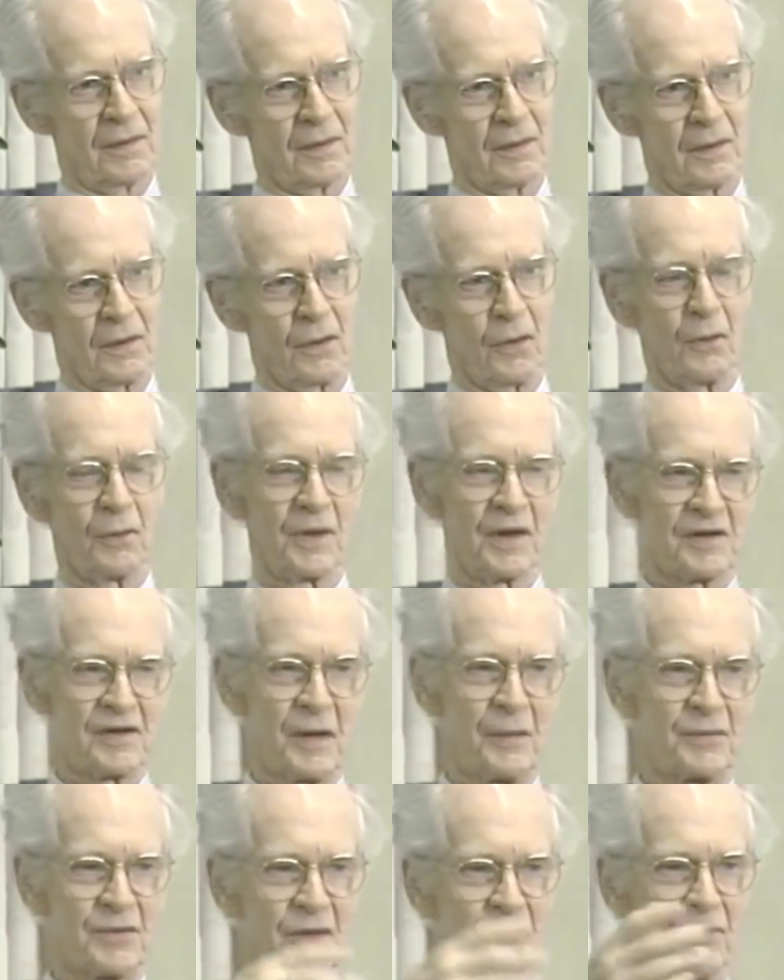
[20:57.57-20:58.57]
oh yes,
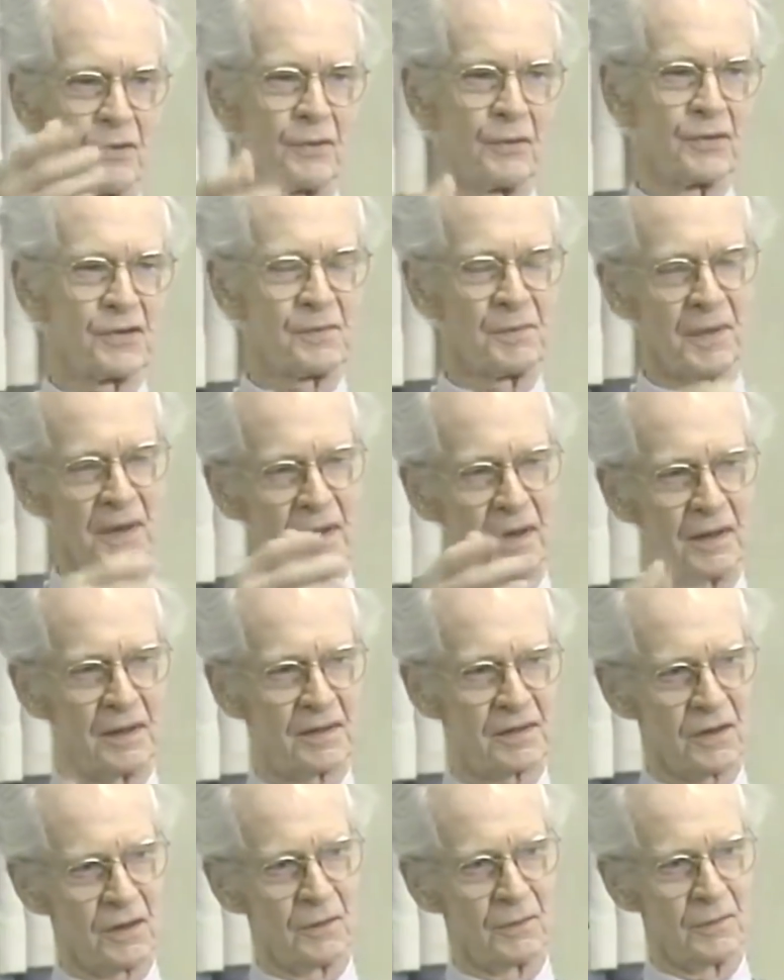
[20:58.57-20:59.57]
he was influenced by
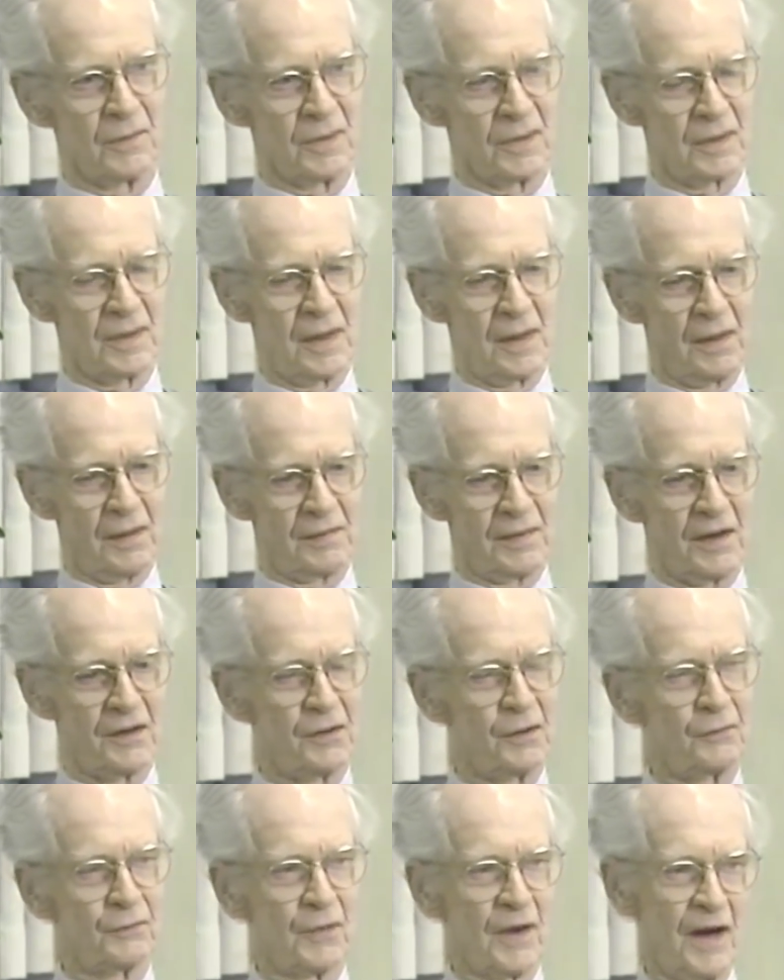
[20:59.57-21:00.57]
so, then
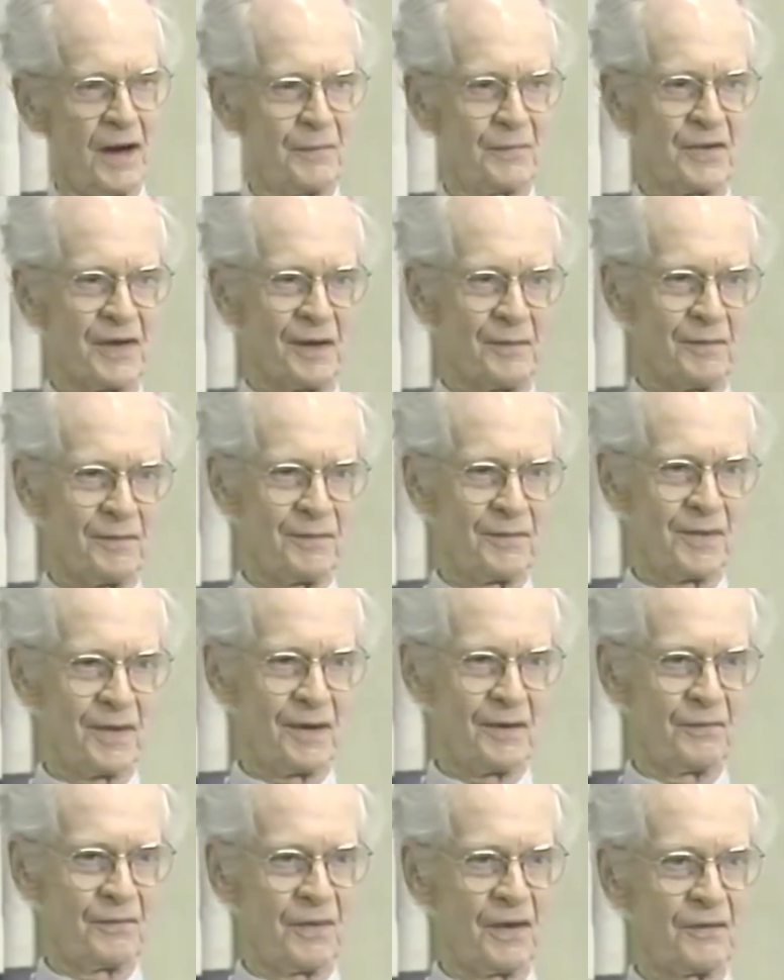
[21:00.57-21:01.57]
you have robbed him
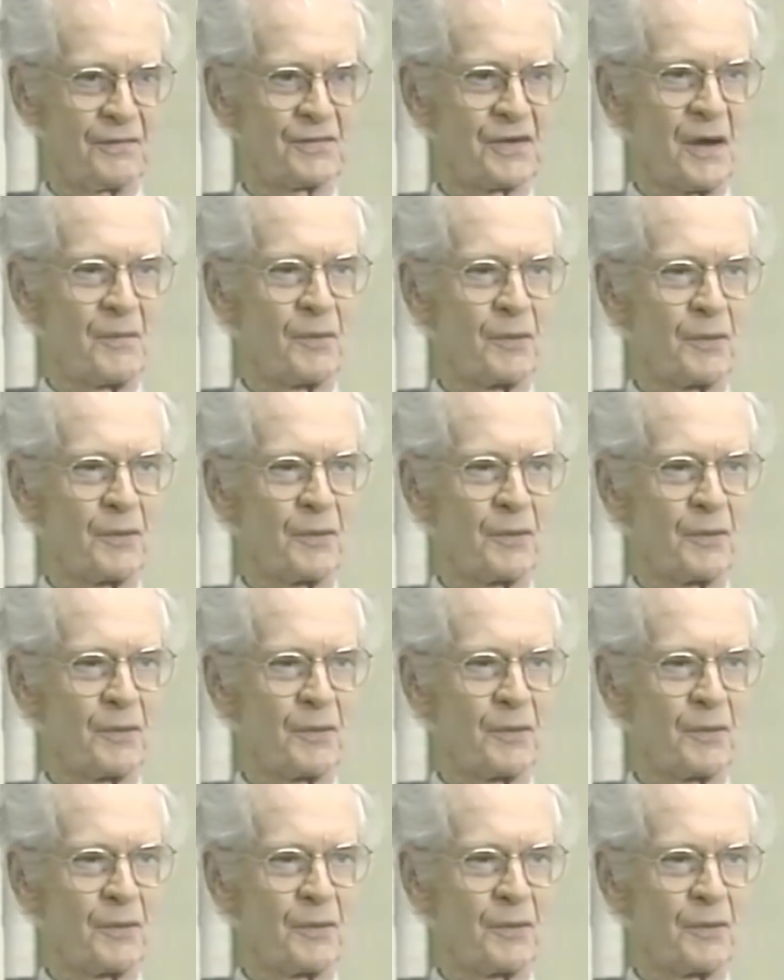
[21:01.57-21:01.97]
of, of some